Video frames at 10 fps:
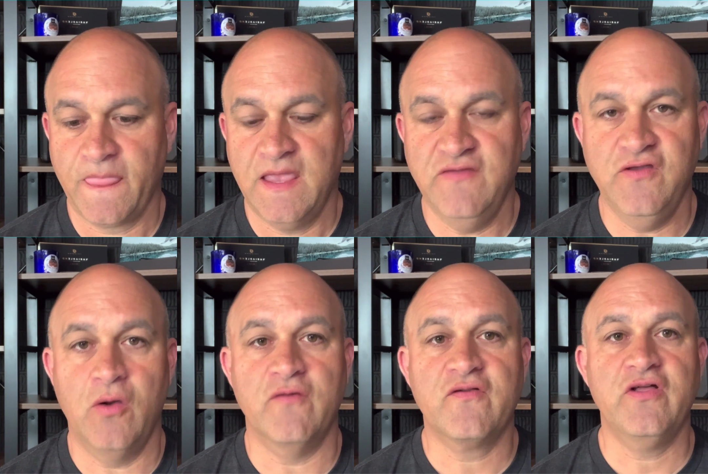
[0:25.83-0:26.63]
He's the
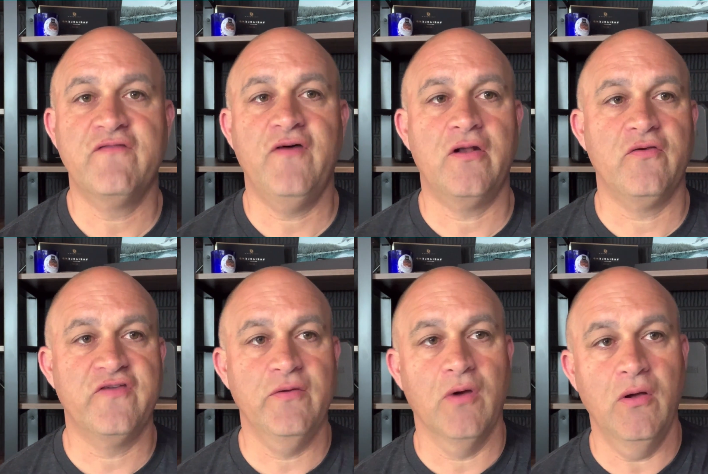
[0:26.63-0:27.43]
owner of ClickFunnels.
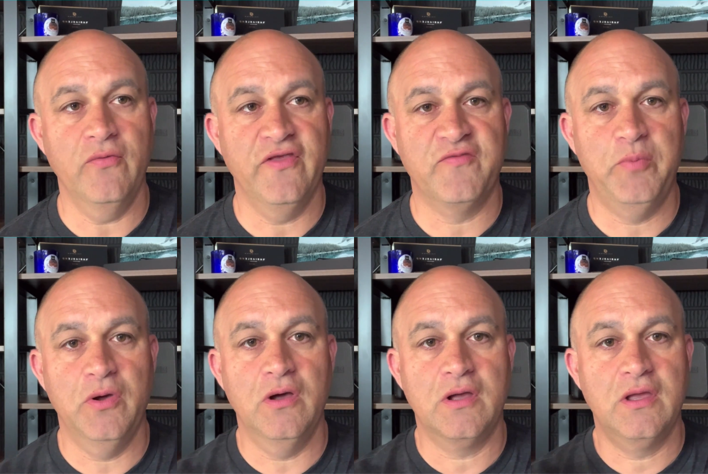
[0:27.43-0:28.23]
He wrote this
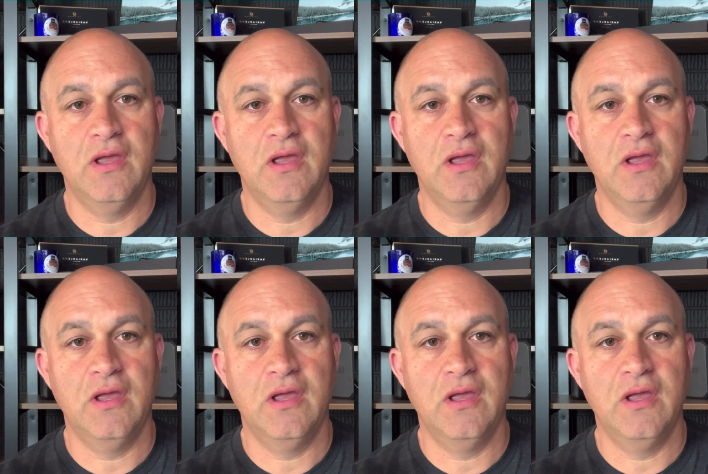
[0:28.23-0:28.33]
book.